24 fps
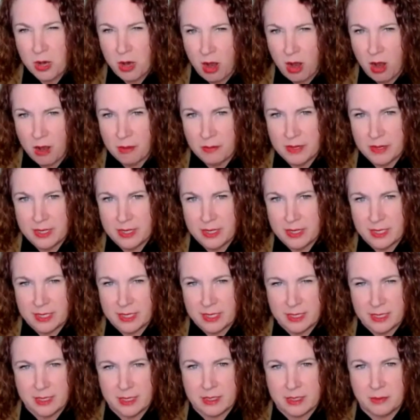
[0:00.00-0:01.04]
common, I
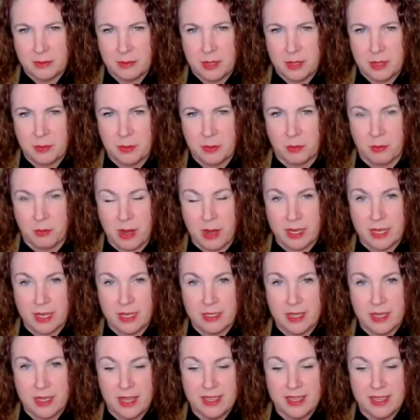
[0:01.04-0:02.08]
think, than people
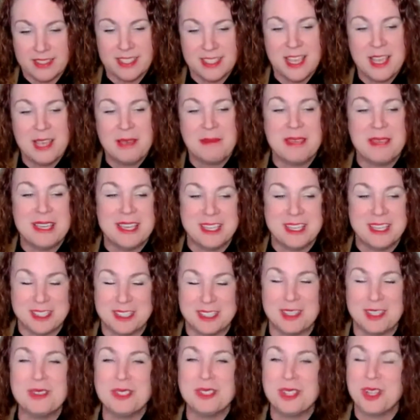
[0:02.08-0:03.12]
recognize, because
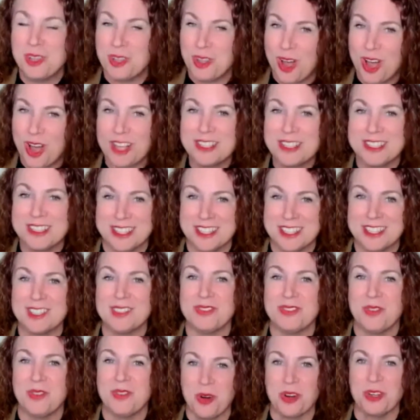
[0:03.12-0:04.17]
those clauses
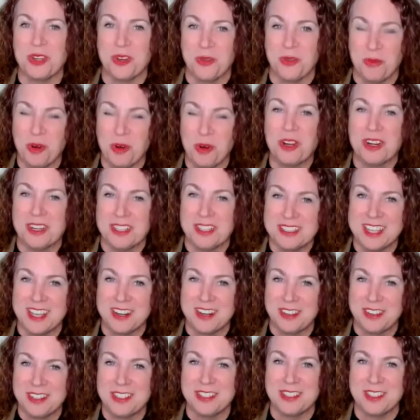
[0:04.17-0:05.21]
for we're going to
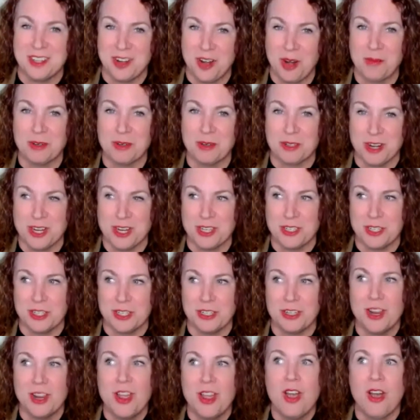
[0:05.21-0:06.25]
settle this in
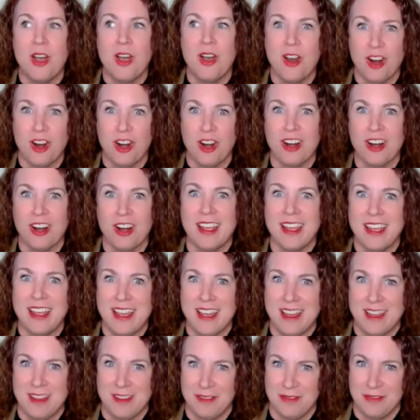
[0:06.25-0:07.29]
arbitration are
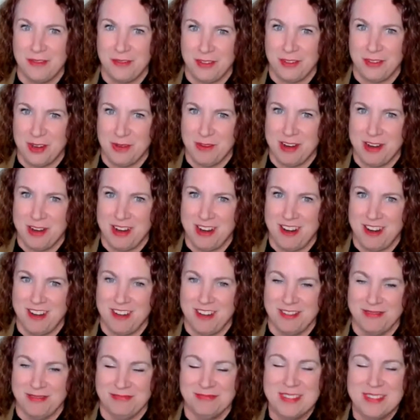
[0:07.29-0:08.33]

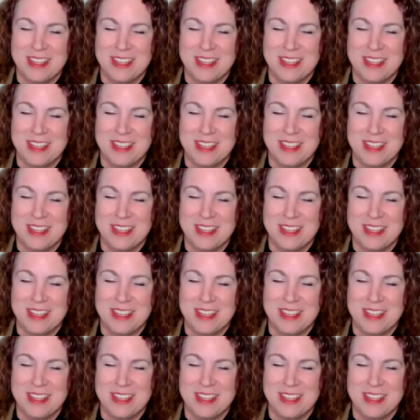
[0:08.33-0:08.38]
everywhere.